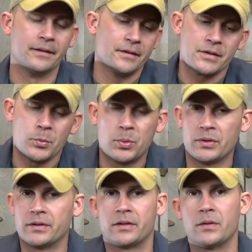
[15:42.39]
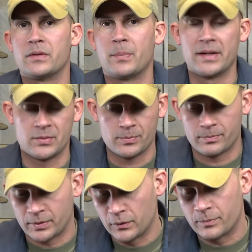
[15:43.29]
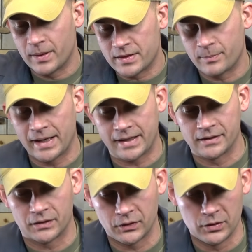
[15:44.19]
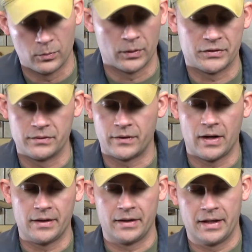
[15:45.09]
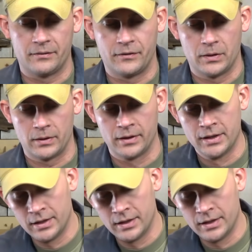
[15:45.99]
And there's no putting the toothpaste back in the tube once you've gotten that far,